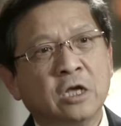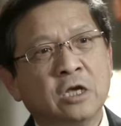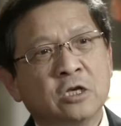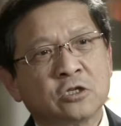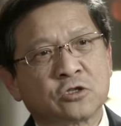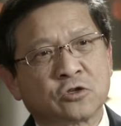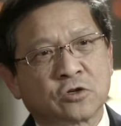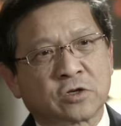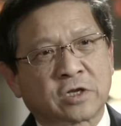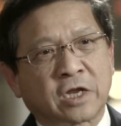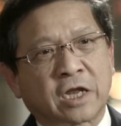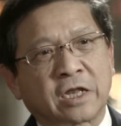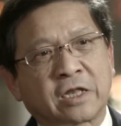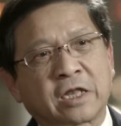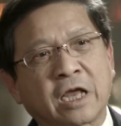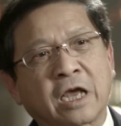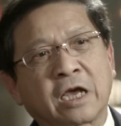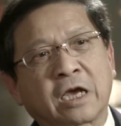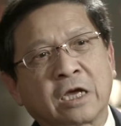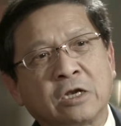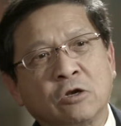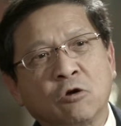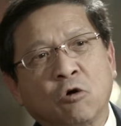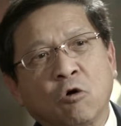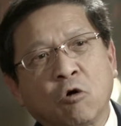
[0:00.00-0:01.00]
so that they
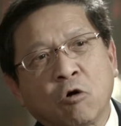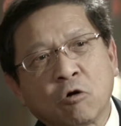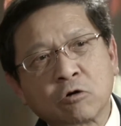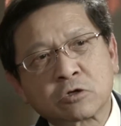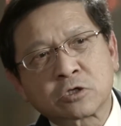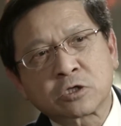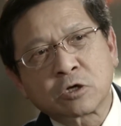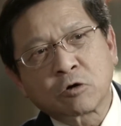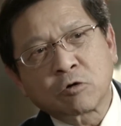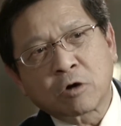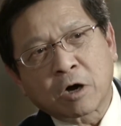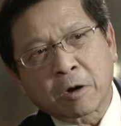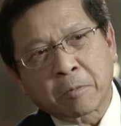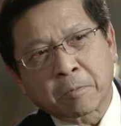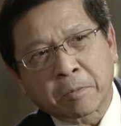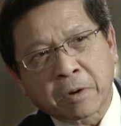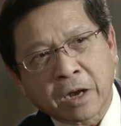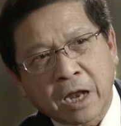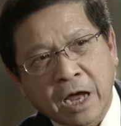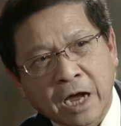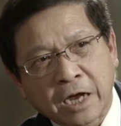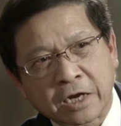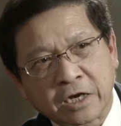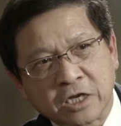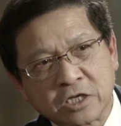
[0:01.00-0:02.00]
can also
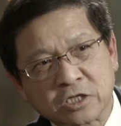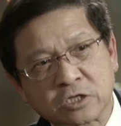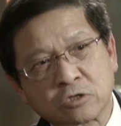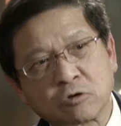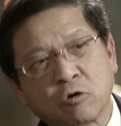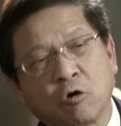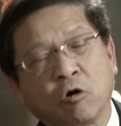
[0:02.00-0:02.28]
apply this,